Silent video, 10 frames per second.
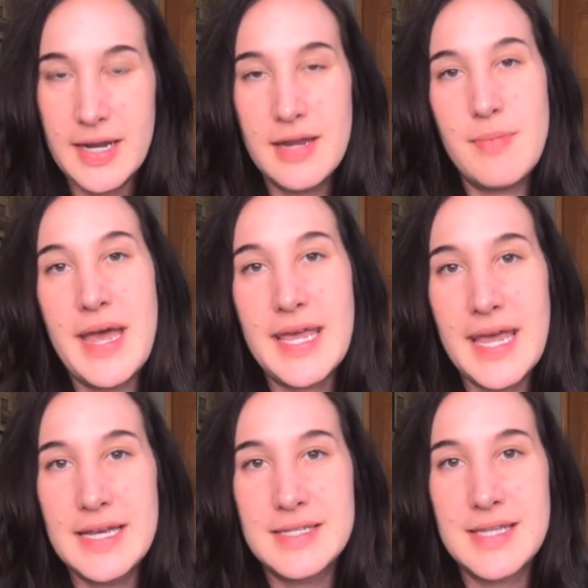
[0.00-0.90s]
In my
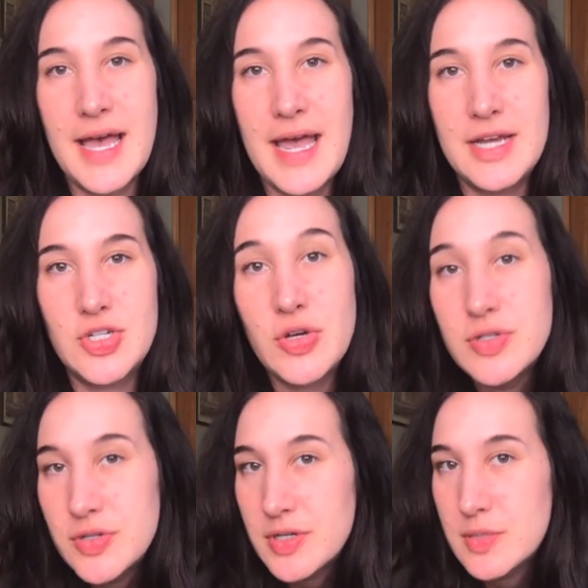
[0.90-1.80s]
case, I chose
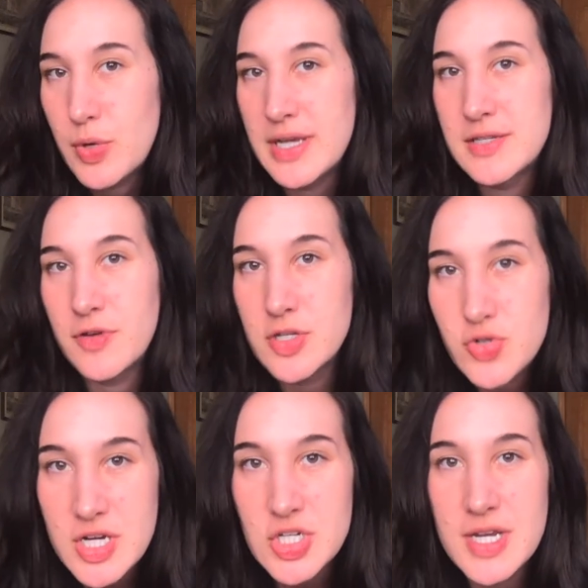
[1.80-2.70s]
to express
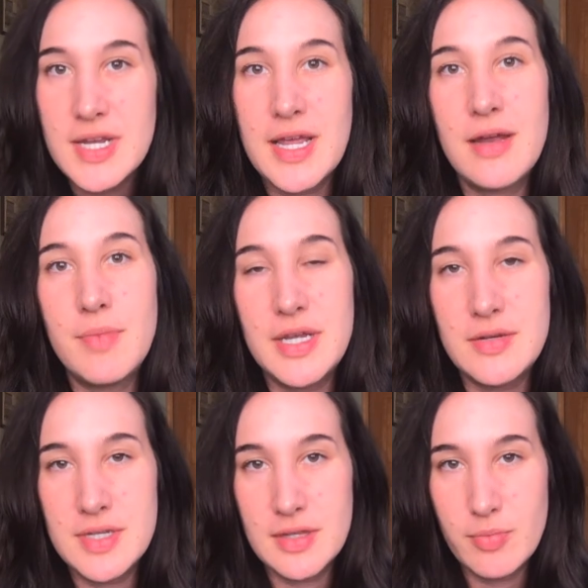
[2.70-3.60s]
frustration, again, by
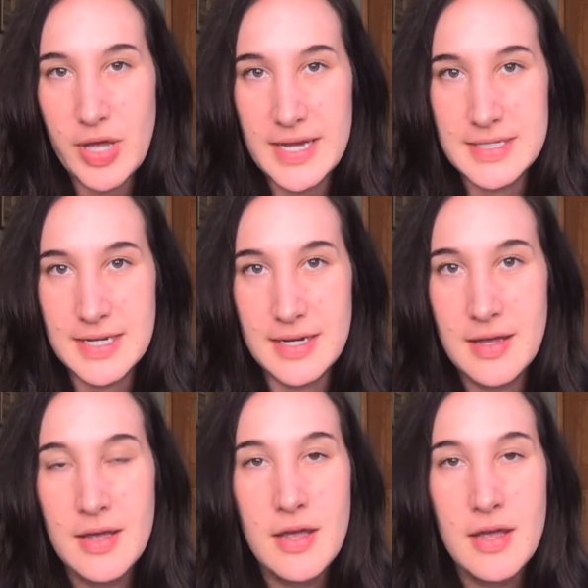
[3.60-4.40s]
using the plastic,